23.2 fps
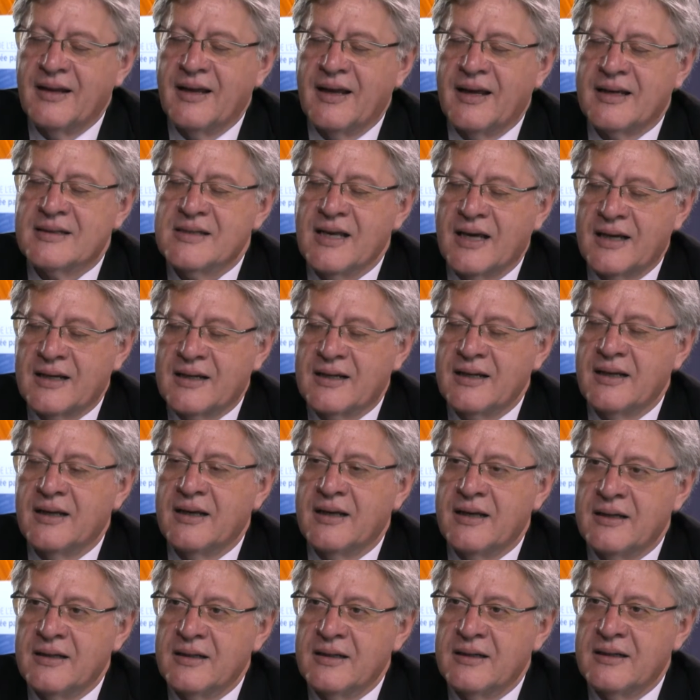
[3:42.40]
Exactly
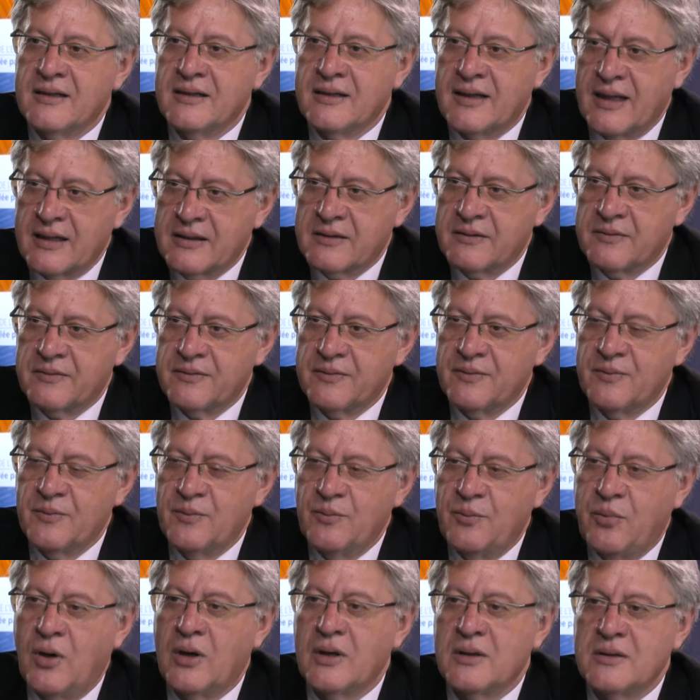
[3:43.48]
in that
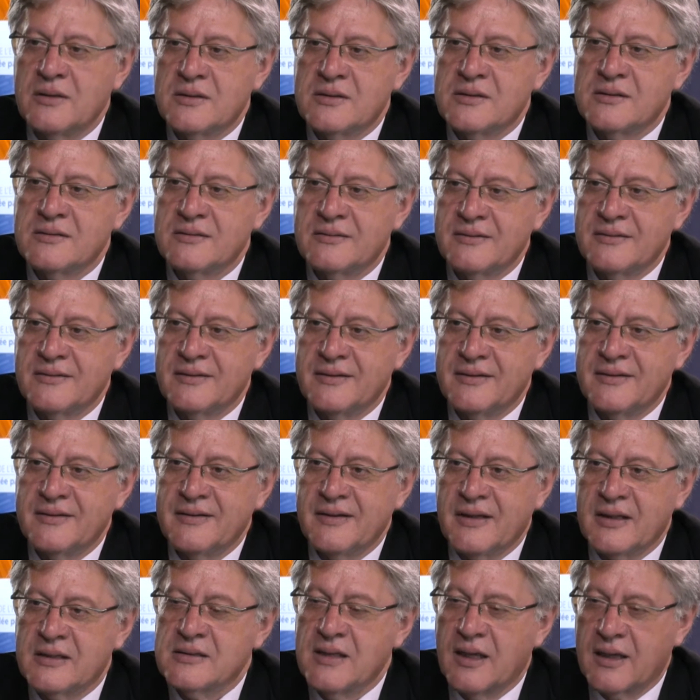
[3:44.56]
points,
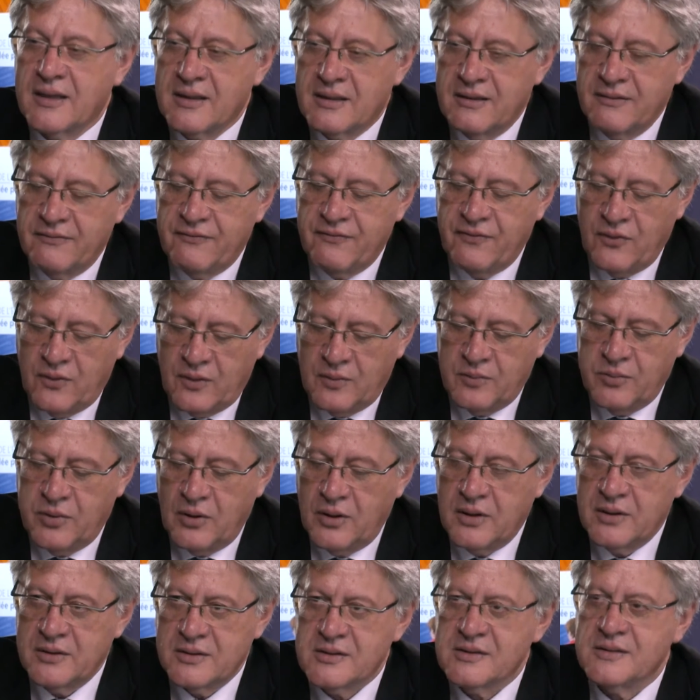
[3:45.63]
exactly 4
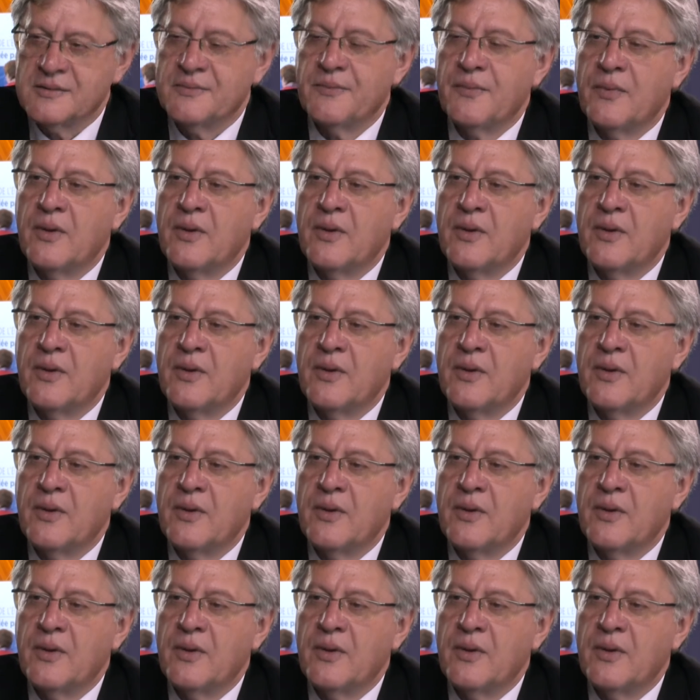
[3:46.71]
points.